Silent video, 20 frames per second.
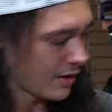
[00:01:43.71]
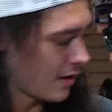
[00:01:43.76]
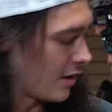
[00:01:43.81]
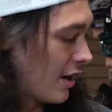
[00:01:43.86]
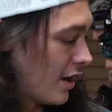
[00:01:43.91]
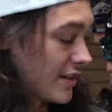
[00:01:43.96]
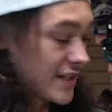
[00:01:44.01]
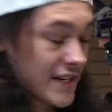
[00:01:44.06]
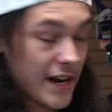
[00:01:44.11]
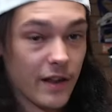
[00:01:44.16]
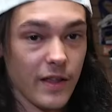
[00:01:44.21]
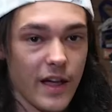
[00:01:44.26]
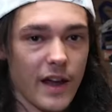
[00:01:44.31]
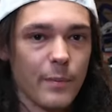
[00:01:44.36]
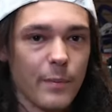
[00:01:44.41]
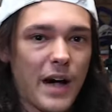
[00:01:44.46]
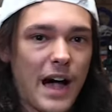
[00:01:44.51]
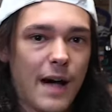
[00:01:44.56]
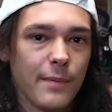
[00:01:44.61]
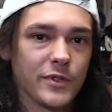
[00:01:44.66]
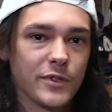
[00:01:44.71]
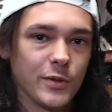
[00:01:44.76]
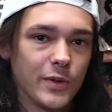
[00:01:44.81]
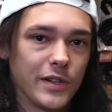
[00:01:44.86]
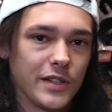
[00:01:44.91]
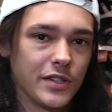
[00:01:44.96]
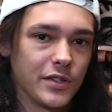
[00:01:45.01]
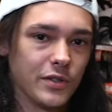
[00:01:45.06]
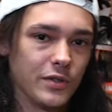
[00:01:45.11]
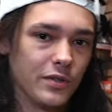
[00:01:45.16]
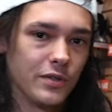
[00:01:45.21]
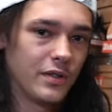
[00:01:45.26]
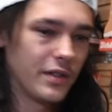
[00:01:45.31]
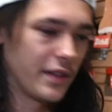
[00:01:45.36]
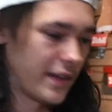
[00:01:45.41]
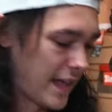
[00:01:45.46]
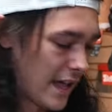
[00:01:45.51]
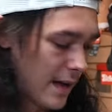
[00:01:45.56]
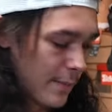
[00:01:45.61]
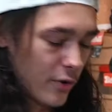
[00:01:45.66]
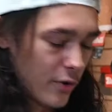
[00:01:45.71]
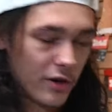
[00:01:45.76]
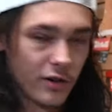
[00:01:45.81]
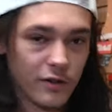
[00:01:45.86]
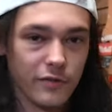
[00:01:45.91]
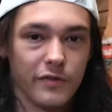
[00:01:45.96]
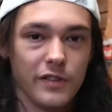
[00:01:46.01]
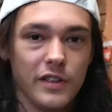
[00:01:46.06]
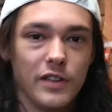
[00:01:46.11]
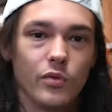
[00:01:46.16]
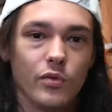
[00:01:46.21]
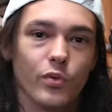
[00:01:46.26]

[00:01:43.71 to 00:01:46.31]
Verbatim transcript: Uh, it's got a lot of pop to it too. The camber under feet